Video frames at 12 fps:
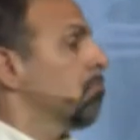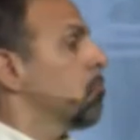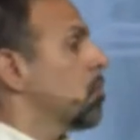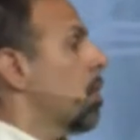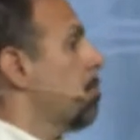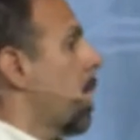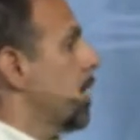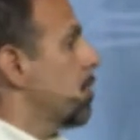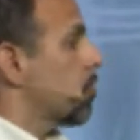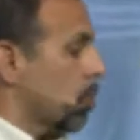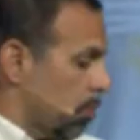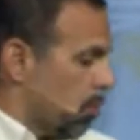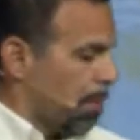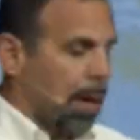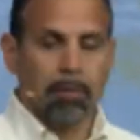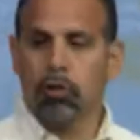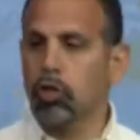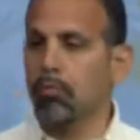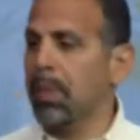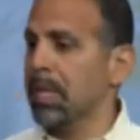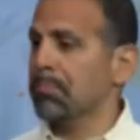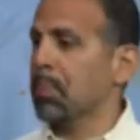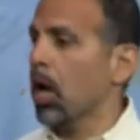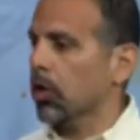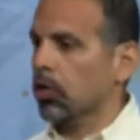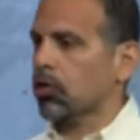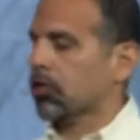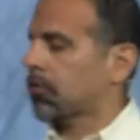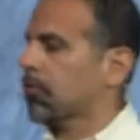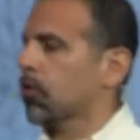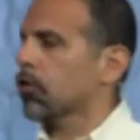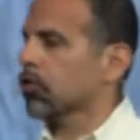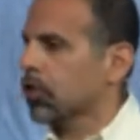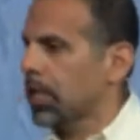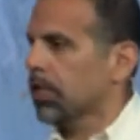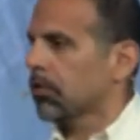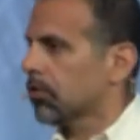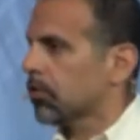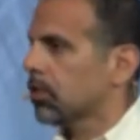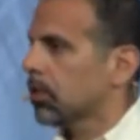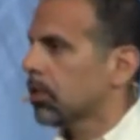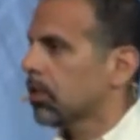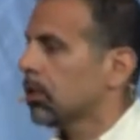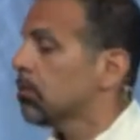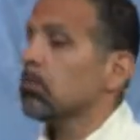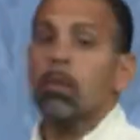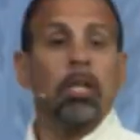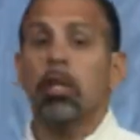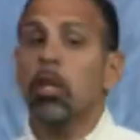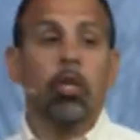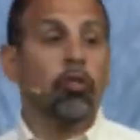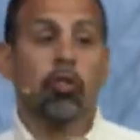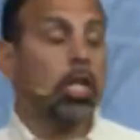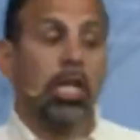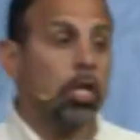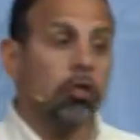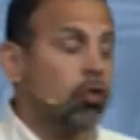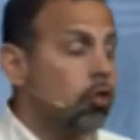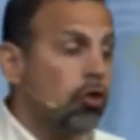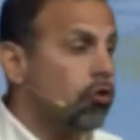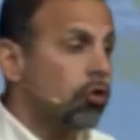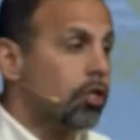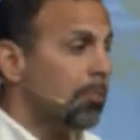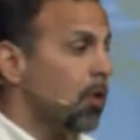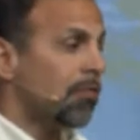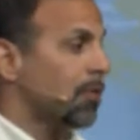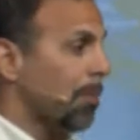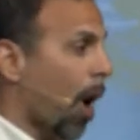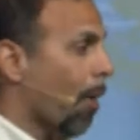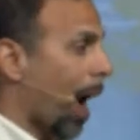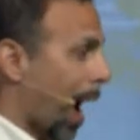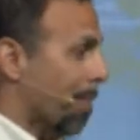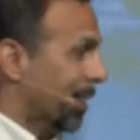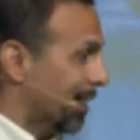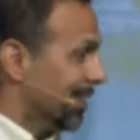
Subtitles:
Some might assume, well, maybe she's being punished for her sins. She didn't choose to move to Moab.